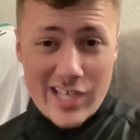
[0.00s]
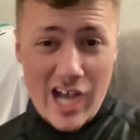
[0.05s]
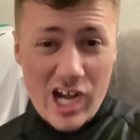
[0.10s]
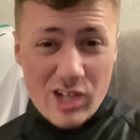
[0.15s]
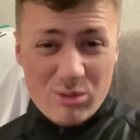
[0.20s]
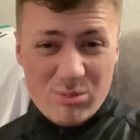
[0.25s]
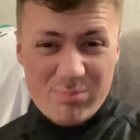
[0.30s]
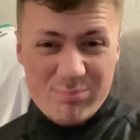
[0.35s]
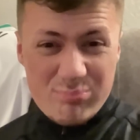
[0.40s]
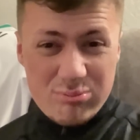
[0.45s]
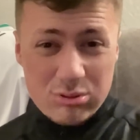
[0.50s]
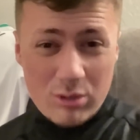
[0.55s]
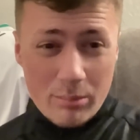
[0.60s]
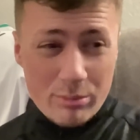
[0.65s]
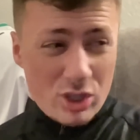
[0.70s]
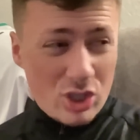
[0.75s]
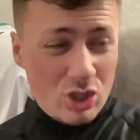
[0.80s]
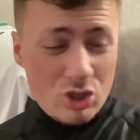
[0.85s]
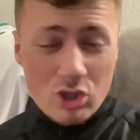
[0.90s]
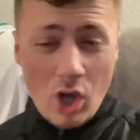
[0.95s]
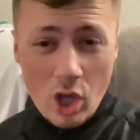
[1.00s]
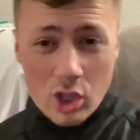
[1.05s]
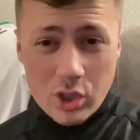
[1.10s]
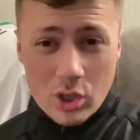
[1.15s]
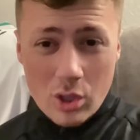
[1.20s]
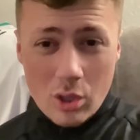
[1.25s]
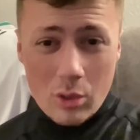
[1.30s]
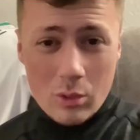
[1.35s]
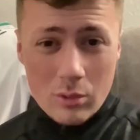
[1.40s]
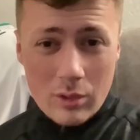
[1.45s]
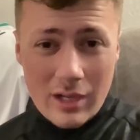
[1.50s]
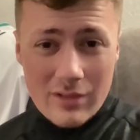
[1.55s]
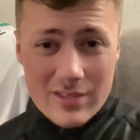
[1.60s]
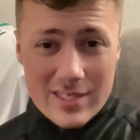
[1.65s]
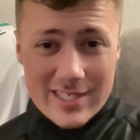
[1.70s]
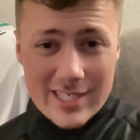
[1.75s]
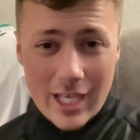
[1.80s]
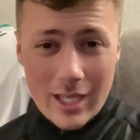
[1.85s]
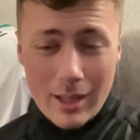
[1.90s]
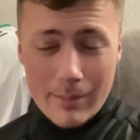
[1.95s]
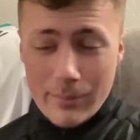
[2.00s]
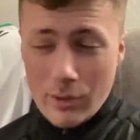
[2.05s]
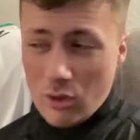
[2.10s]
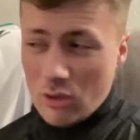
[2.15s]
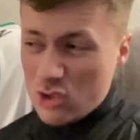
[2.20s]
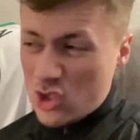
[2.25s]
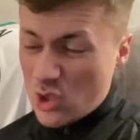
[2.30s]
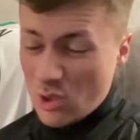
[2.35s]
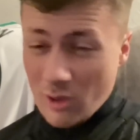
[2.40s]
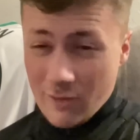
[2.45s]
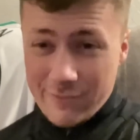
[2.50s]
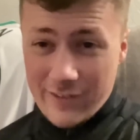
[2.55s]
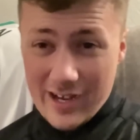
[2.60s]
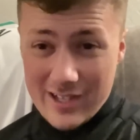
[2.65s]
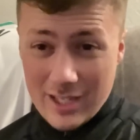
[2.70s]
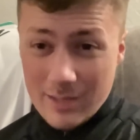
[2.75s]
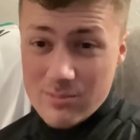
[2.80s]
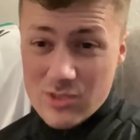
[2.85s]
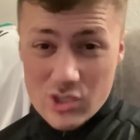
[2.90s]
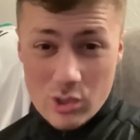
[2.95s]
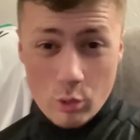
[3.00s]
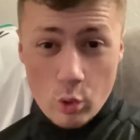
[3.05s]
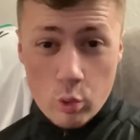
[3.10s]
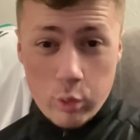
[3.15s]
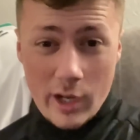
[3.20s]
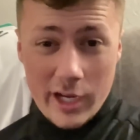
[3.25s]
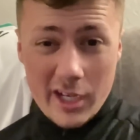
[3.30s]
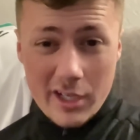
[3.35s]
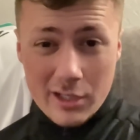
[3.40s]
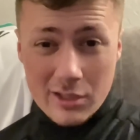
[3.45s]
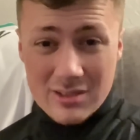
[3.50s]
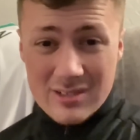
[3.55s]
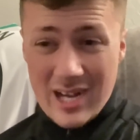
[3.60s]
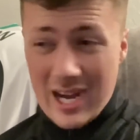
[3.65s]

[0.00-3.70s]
I'm probably not going to go out and see it tomorrow due to the fact I'm still quite ill.